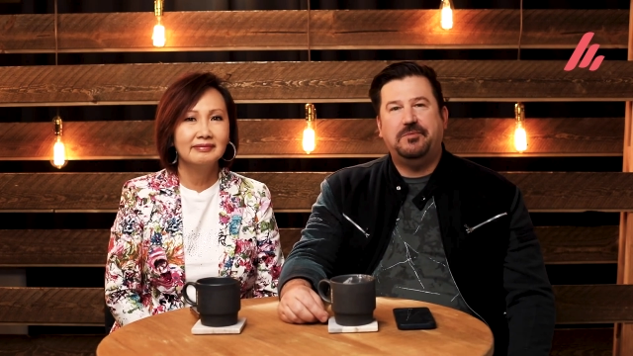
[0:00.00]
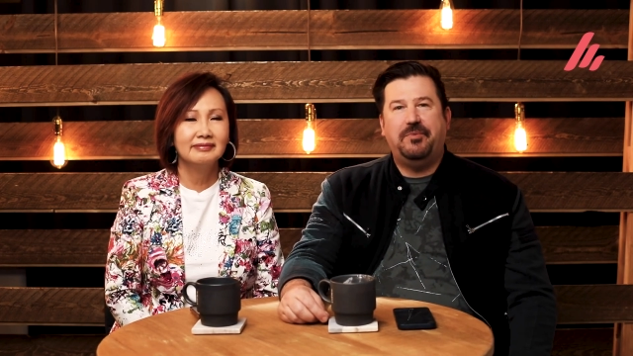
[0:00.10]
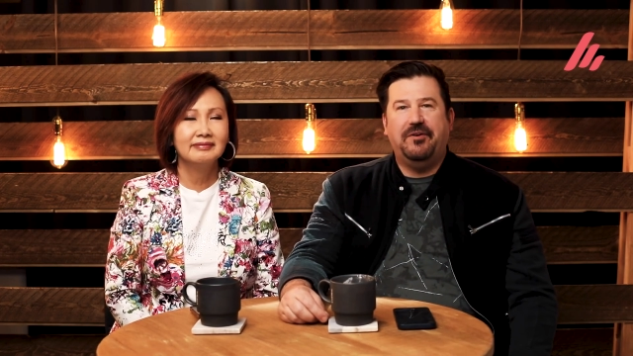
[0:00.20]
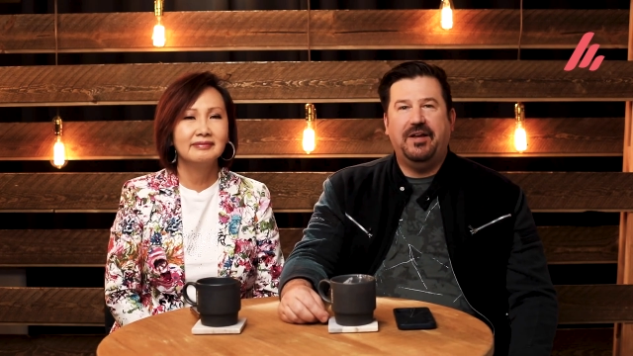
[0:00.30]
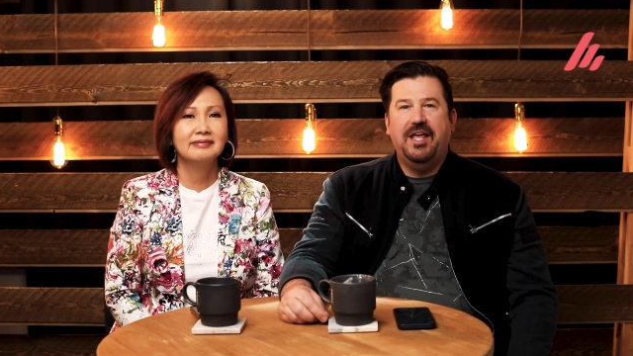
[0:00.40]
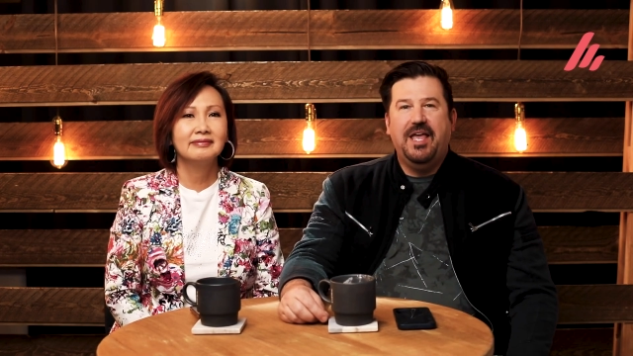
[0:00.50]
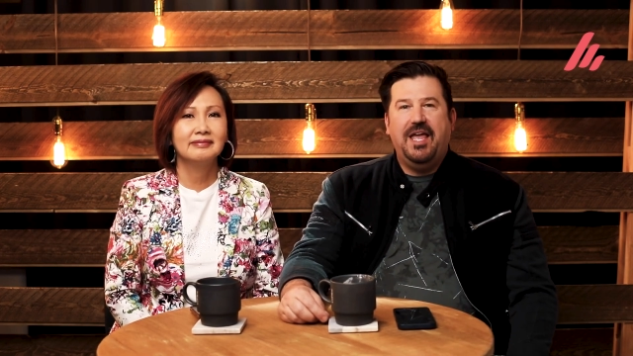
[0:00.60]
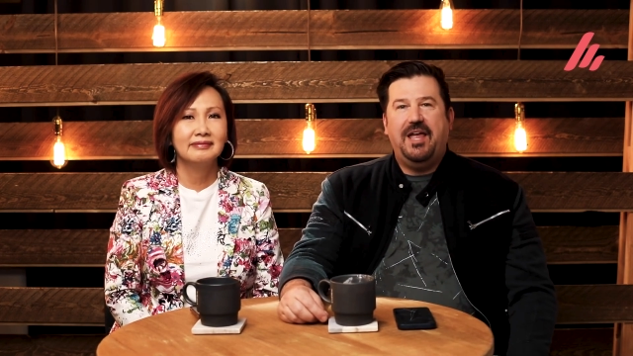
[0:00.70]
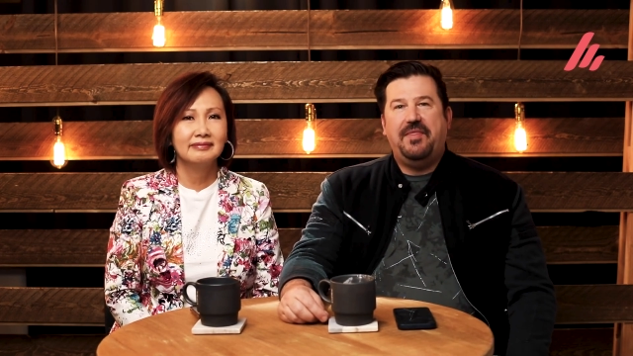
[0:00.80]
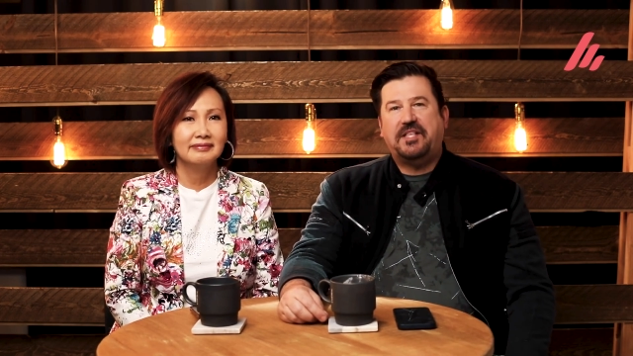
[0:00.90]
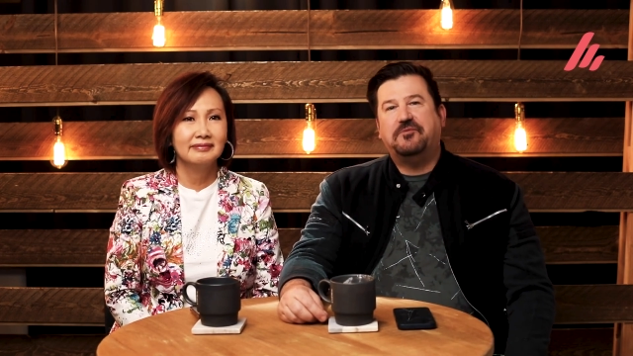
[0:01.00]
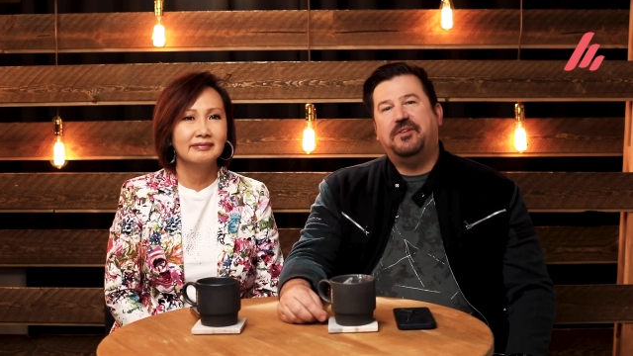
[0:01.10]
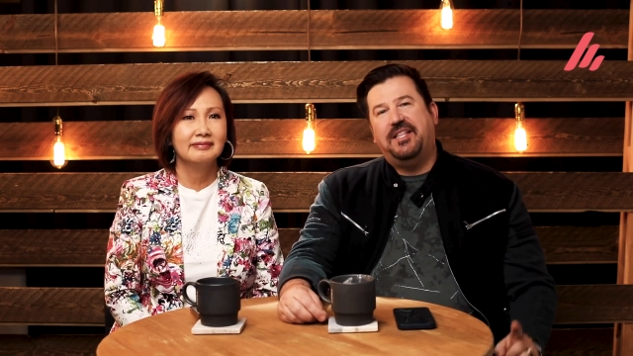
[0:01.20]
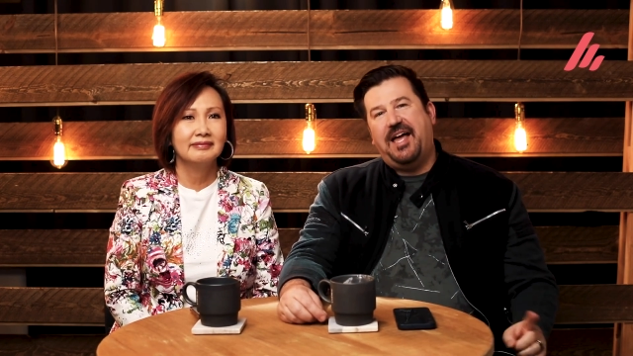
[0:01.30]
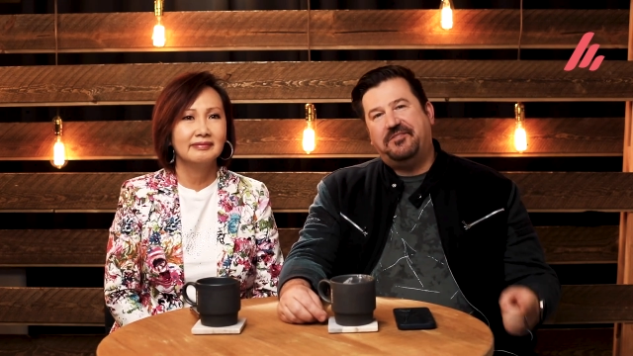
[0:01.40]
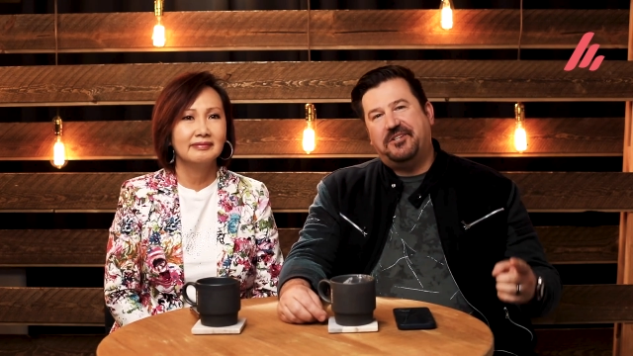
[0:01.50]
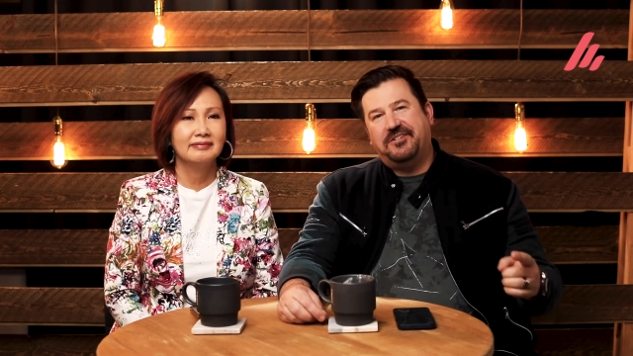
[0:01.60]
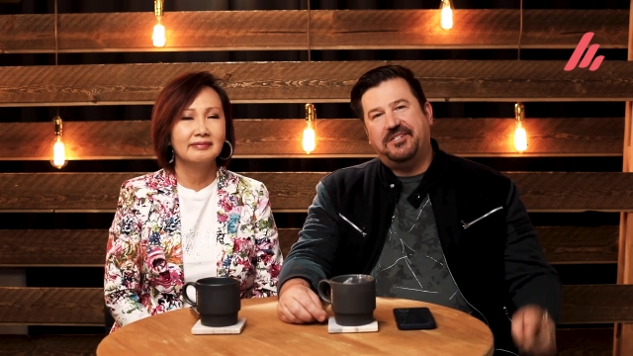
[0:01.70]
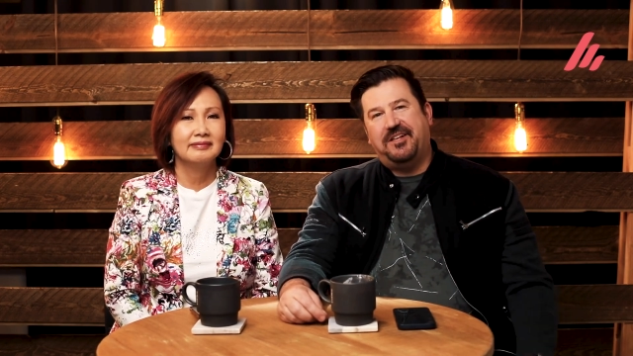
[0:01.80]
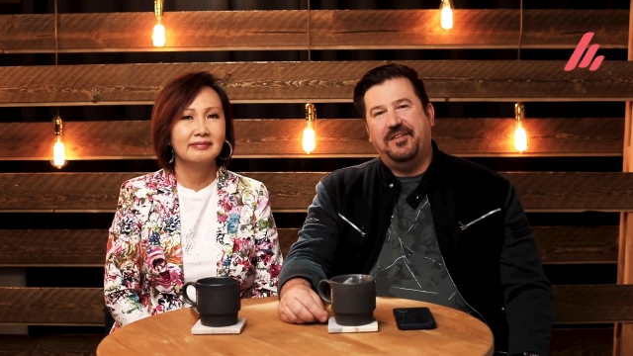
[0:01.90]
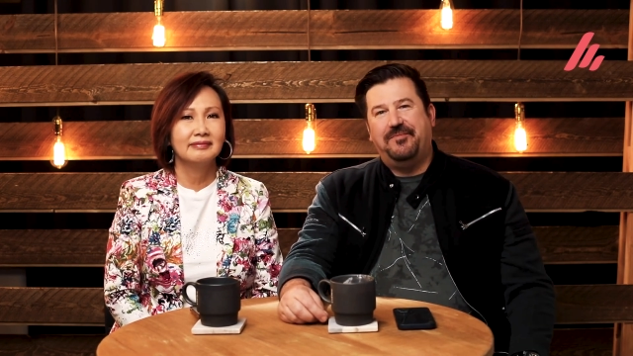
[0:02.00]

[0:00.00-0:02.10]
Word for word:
Speaker 1: Spirit, and that's what a live church is all